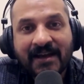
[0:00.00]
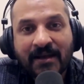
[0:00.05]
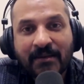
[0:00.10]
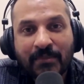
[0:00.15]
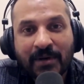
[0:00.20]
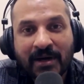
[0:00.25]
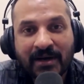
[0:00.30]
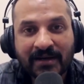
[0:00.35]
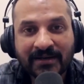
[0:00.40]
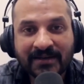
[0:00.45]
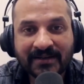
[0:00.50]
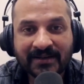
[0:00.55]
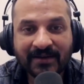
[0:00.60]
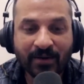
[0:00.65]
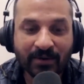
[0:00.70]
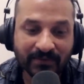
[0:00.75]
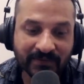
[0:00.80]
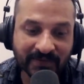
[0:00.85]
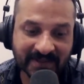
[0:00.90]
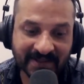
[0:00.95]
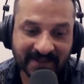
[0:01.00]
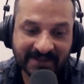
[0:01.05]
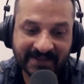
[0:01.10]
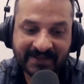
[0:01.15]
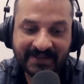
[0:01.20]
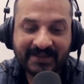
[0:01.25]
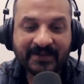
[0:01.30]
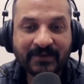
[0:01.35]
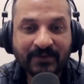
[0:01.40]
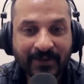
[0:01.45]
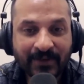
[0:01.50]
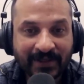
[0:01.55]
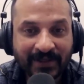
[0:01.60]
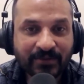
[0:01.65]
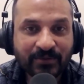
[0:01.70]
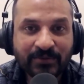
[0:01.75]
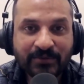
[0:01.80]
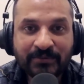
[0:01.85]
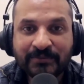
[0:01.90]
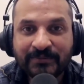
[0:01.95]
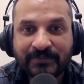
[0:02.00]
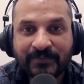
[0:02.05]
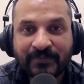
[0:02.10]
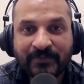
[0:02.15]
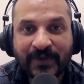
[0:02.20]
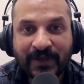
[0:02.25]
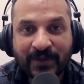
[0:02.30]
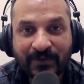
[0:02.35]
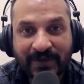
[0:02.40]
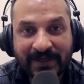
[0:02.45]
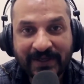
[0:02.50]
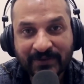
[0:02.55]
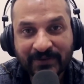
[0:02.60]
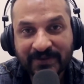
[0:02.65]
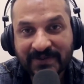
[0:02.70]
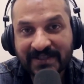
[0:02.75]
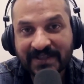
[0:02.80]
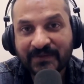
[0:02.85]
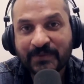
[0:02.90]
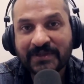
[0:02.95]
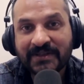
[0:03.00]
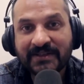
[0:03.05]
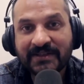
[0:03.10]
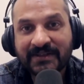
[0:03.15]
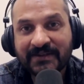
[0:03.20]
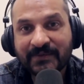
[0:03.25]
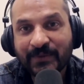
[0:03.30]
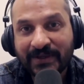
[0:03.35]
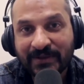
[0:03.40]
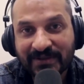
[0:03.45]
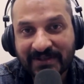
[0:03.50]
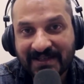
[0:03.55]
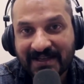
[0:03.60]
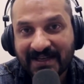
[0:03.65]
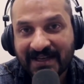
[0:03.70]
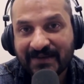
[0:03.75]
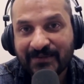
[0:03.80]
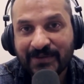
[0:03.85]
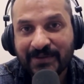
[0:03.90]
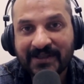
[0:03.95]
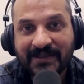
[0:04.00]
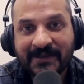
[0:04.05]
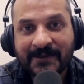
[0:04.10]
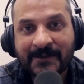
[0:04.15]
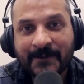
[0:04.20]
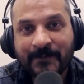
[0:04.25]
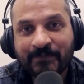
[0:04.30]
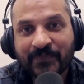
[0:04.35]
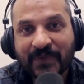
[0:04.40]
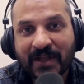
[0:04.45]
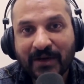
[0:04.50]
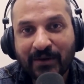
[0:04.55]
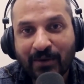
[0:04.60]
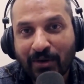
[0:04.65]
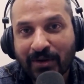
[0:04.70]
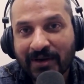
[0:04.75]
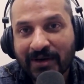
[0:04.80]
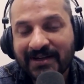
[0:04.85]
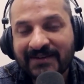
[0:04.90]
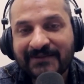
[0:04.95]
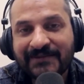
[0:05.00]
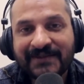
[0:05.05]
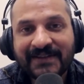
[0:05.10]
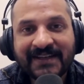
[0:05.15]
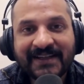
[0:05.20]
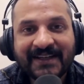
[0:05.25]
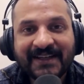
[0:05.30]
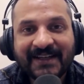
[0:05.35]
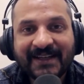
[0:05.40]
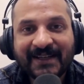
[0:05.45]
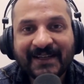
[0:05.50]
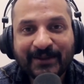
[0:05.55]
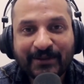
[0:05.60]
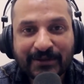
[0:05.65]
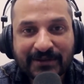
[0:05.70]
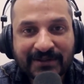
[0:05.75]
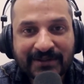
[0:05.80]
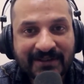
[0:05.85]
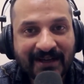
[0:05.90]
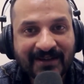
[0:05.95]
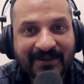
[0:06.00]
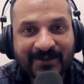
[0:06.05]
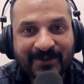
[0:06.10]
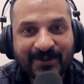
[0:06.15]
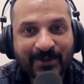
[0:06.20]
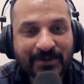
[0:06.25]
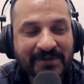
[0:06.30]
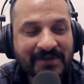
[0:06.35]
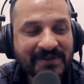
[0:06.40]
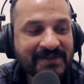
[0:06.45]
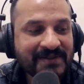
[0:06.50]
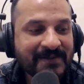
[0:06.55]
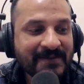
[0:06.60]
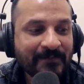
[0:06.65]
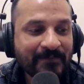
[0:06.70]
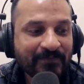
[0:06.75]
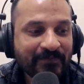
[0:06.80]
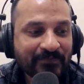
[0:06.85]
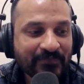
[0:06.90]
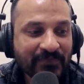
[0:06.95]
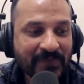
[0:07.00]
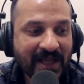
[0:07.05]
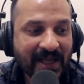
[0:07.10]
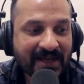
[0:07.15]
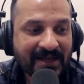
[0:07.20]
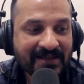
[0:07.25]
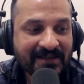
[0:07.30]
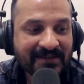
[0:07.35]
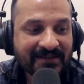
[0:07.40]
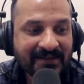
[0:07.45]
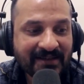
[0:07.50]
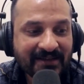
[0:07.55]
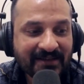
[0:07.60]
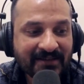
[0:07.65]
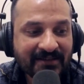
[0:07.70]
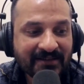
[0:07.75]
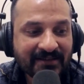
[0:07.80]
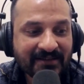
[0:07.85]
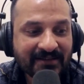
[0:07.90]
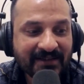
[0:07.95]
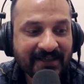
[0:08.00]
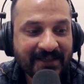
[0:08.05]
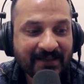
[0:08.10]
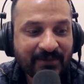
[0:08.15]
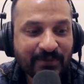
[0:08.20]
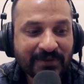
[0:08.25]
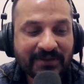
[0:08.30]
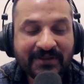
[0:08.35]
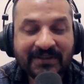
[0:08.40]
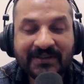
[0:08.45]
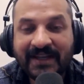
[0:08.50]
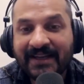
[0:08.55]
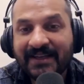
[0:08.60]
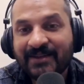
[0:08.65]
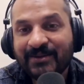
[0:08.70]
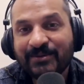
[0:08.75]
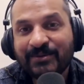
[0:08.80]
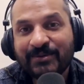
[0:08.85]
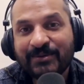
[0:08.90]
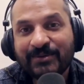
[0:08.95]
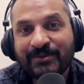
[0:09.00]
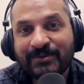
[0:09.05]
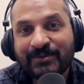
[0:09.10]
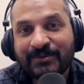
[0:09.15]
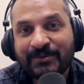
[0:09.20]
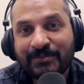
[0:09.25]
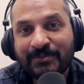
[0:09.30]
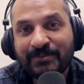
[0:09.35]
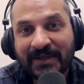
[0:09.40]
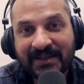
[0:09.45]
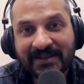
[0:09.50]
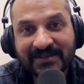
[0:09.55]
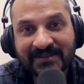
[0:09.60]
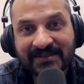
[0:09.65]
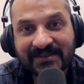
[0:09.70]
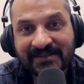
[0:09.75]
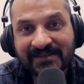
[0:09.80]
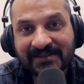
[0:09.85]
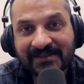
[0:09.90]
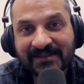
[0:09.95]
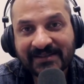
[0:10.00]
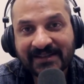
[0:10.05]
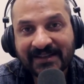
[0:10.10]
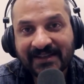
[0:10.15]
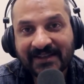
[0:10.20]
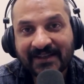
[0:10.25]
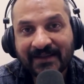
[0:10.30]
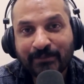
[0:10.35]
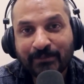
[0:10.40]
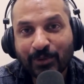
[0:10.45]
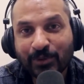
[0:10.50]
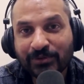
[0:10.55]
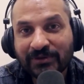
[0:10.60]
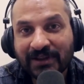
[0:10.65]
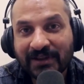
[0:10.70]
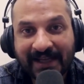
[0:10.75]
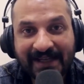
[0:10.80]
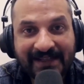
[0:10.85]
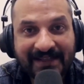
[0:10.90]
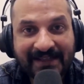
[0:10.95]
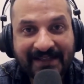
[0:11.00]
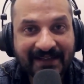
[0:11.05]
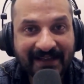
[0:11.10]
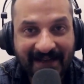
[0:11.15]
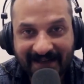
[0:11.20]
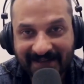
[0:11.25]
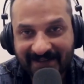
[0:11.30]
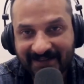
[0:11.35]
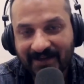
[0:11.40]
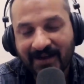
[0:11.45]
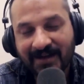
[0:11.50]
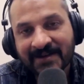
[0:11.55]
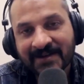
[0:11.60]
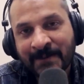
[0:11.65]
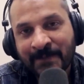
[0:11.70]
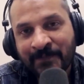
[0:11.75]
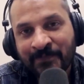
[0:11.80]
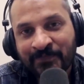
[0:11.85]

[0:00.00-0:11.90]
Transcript: But obviously, when you know, when you sit with it, when you stay with it long enough, you'll start to notice that it will take you to places, both light and dark.